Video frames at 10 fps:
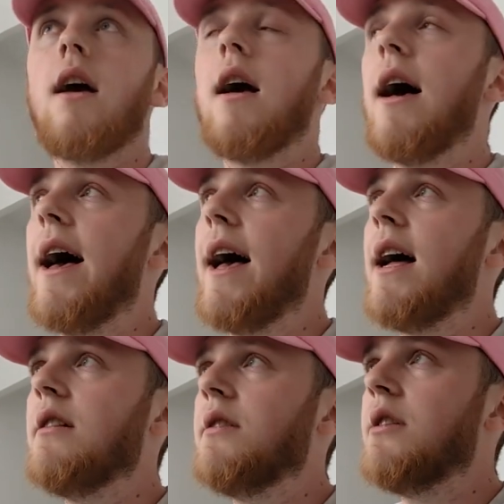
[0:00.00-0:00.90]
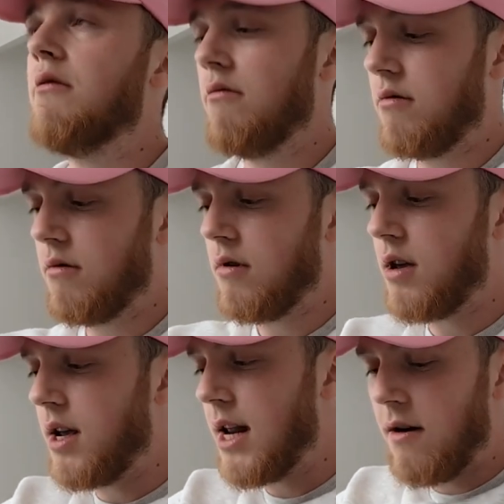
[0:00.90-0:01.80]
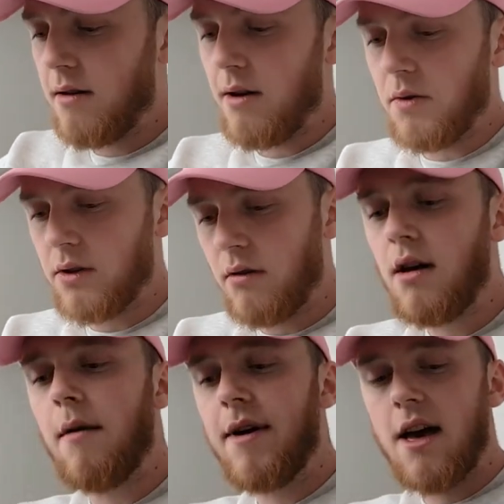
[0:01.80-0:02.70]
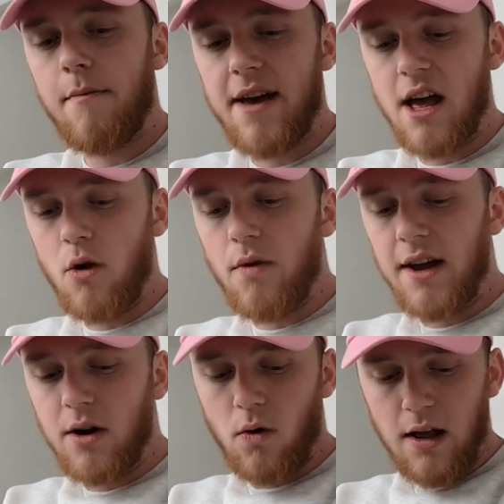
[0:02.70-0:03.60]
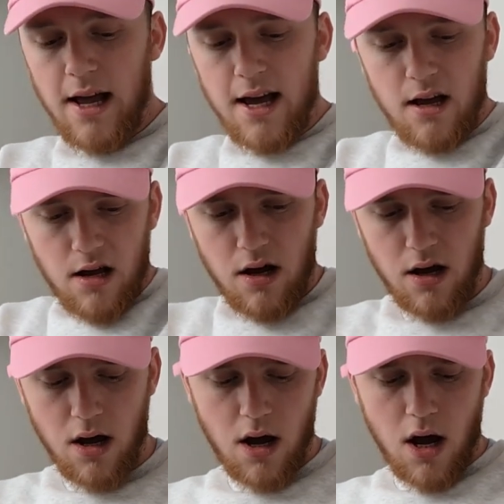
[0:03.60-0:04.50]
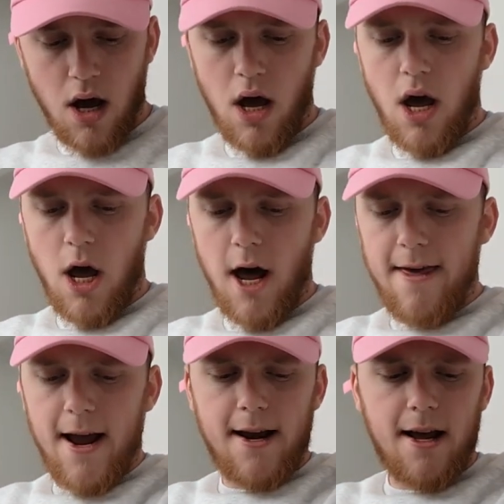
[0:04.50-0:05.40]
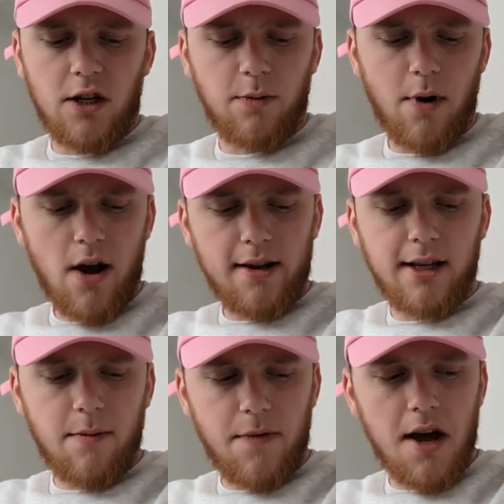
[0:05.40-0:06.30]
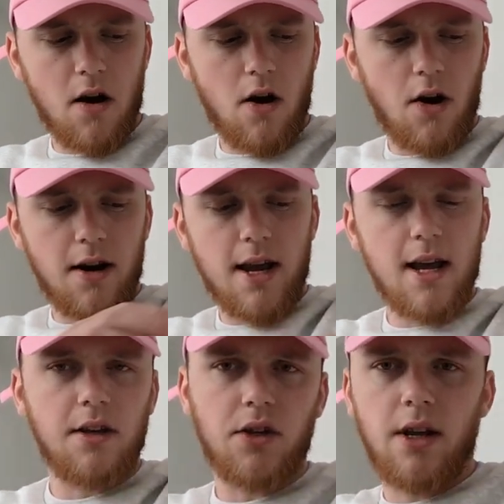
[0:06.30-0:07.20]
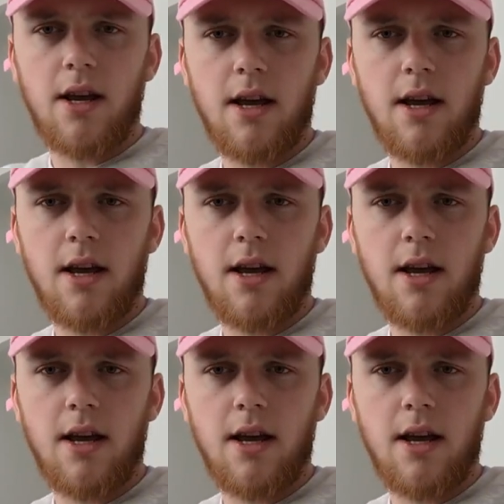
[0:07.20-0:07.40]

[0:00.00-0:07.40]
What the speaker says: and you know, he was a bit ill with it and all that. And then they spotted something on his